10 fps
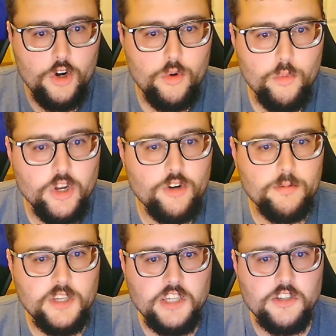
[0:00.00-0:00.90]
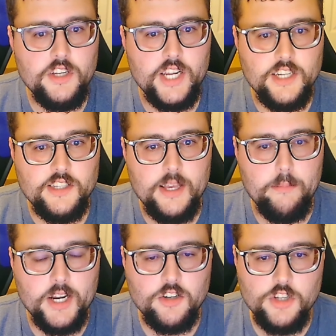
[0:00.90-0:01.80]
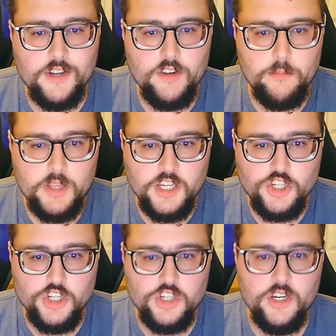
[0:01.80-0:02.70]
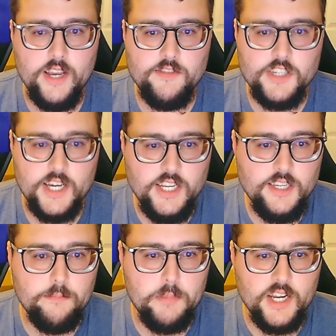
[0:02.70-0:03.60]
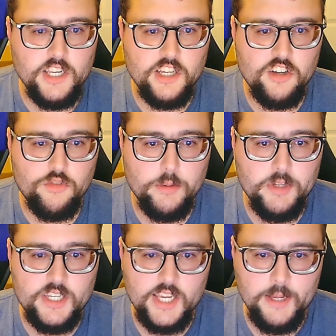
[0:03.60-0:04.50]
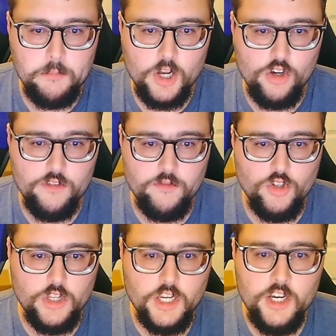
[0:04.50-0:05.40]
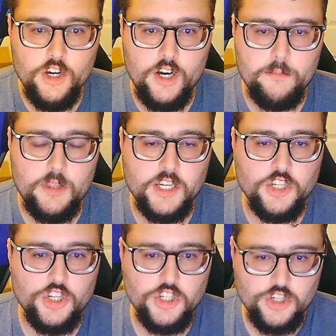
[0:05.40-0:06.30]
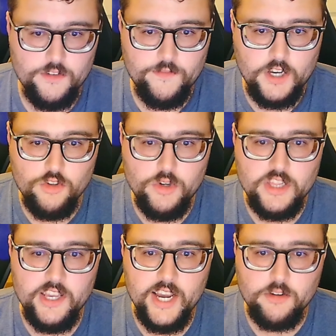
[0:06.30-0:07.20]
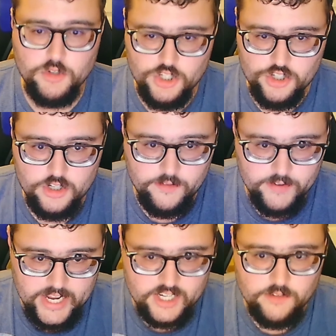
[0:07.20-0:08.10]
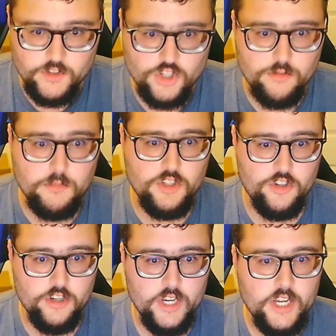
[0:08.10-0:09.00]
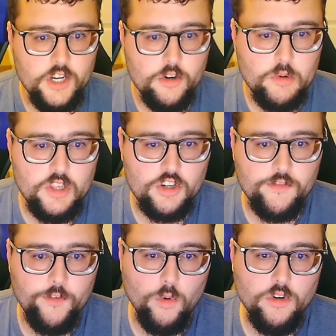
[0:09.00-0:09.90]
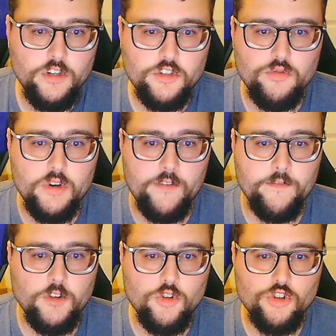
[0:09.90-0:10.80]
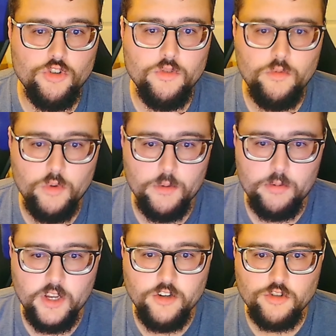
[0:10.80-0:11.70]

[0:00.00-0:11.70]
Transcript: we are pleased to announce that Microsoft and PlayStation have signed a binding agreement to keep Call of Duty on PlayStation following the acquisition of Activision Blizzard. We look forward to a future where players